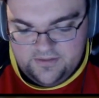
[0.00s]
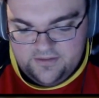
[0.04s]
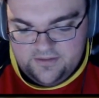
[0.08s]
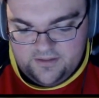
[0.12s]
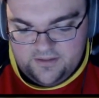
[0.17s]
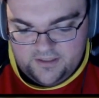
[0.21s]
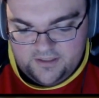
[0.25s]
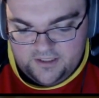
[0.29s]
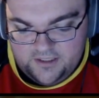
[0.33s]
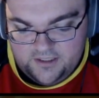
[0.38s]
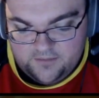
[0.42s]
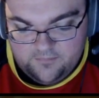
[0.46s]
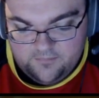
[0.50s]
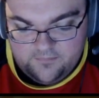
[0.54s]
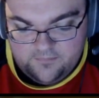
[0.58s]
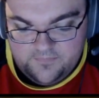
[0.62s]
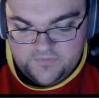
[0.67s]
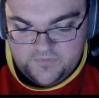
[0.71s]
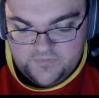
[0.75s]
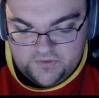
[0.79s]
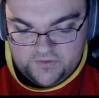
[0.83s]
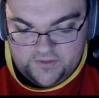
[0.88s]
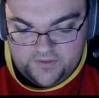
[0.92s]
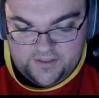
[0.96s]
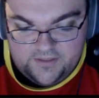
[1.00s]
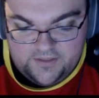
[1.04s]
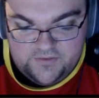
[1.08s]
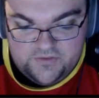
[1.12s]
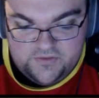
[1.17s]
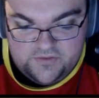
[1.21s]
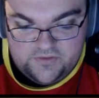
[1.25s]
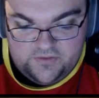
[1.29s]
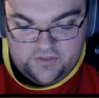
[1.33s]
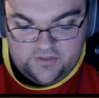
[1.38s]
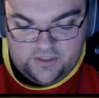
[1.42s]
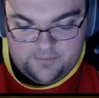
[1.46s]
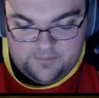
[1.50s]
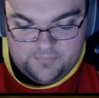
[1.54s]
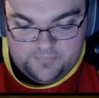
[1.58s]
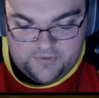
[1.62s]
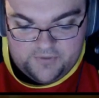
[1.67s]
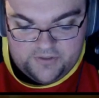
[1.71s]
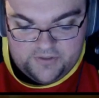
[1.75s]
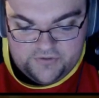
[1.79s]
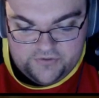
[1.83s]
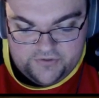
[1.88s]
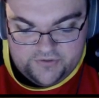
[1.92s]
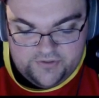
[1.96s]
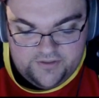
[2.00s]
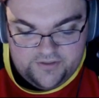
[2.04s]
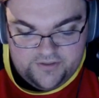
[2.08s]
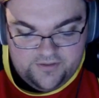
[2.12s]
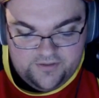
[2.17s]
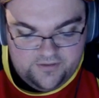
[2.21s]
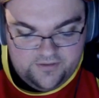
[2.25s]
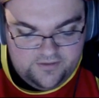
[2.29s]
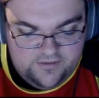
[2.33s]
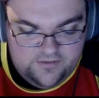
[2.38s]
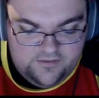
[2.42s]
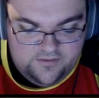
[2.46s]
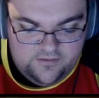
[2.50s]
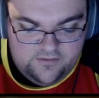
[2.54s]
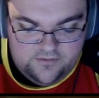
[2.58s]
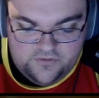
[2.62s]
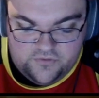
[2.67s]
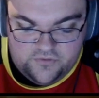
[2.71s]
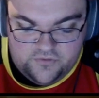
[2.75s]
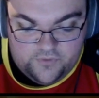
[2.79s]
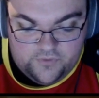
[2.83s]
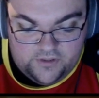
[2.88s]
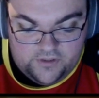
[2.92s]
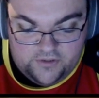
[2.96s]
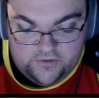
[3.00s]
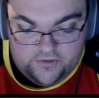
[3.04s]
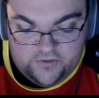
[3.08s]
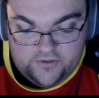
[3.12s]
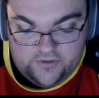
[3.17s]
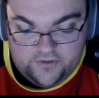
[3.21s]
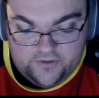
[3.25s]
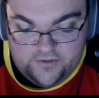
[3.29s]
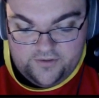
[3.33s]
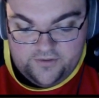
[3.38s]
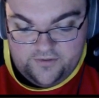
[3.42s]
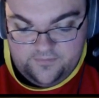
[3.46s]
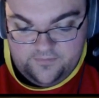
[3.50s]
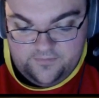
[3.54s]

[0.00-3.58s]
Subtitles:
So yeah, it's just a lot of pressure. Just a really good card.